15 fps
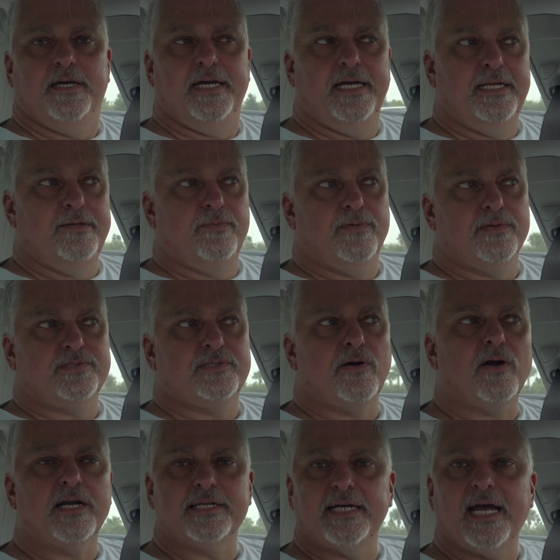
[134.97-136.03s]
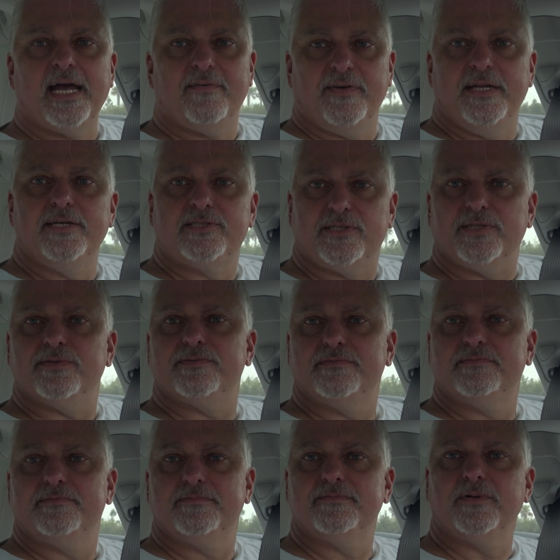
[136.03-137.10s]
And we're starting to have an issue.
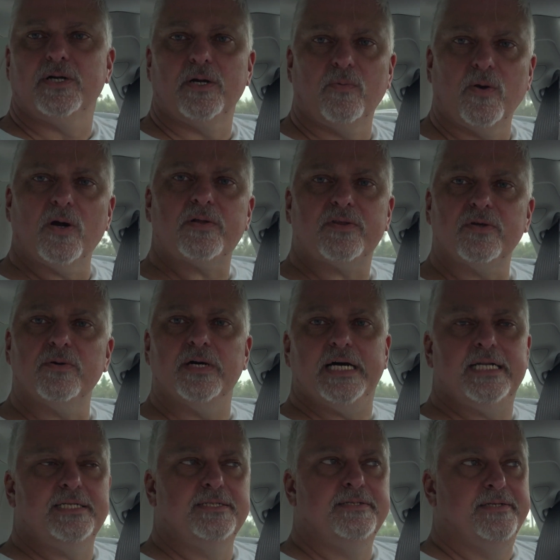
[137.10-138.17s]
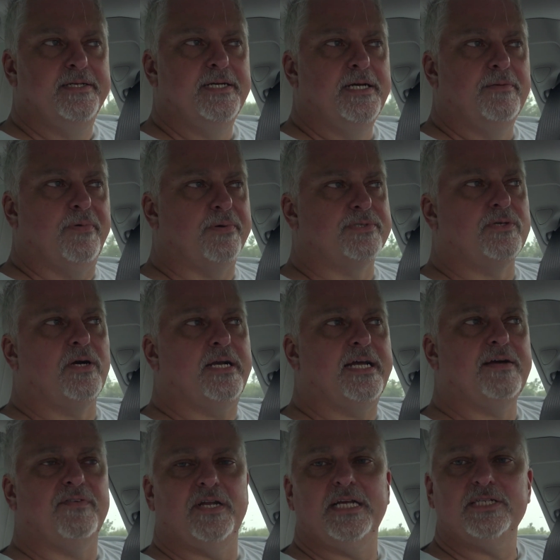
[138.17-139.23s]
We're going to work through it. We're starting to
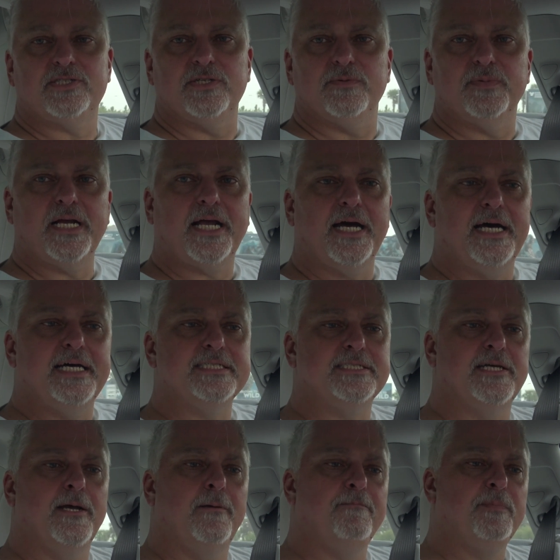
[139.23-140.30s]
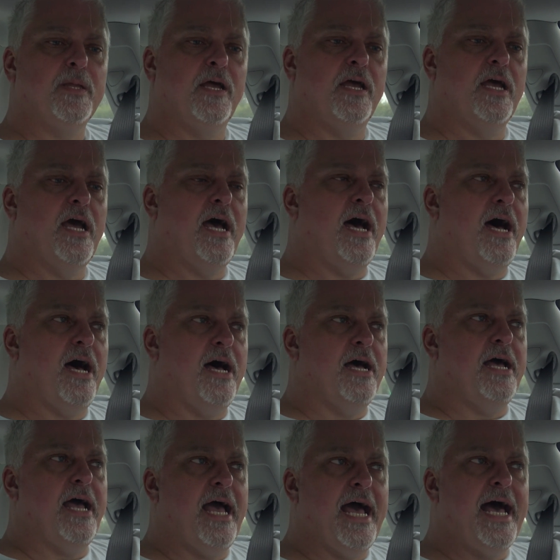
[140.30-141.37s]
have an issue because
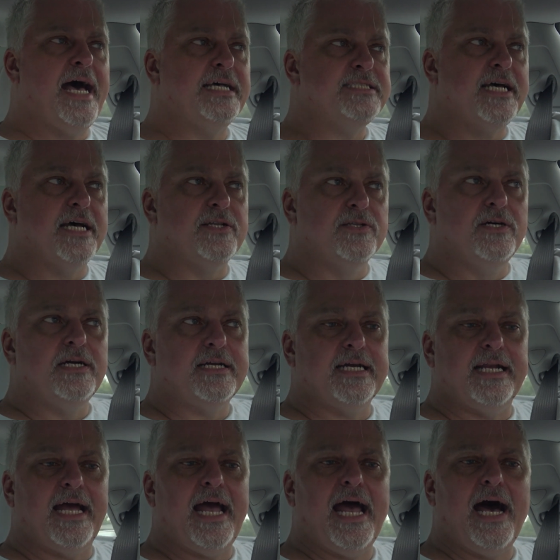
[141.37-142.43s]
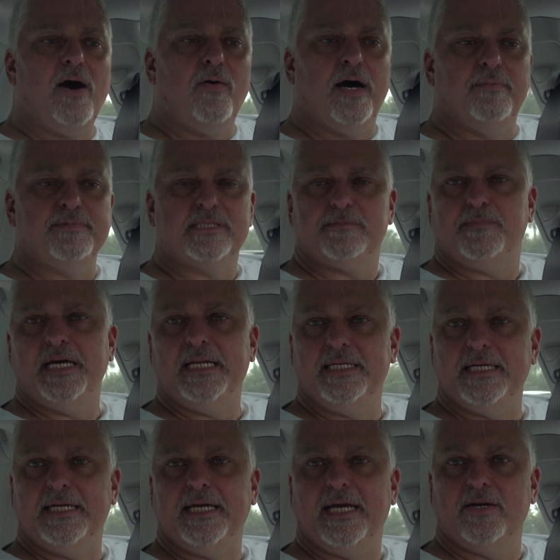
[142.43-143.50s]
as I look at how I'm
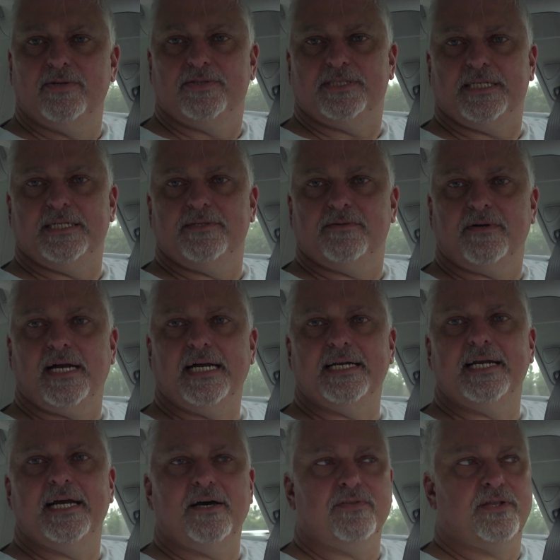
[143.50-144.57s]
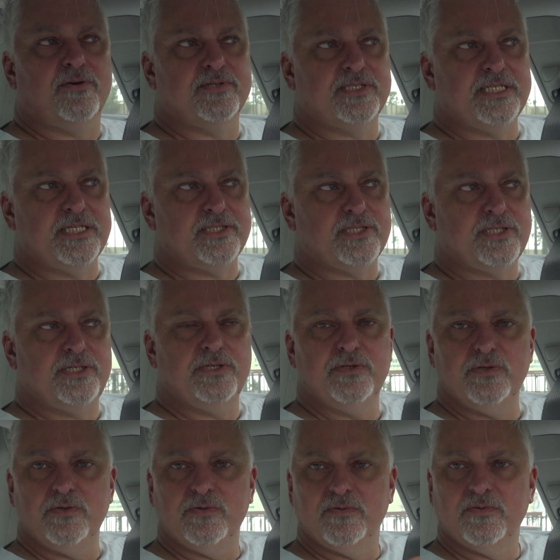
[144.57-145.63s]
spending energy right now, there's these
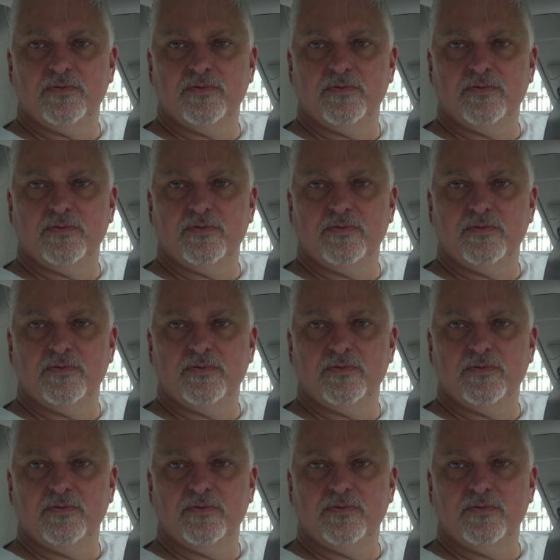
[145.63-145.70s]
two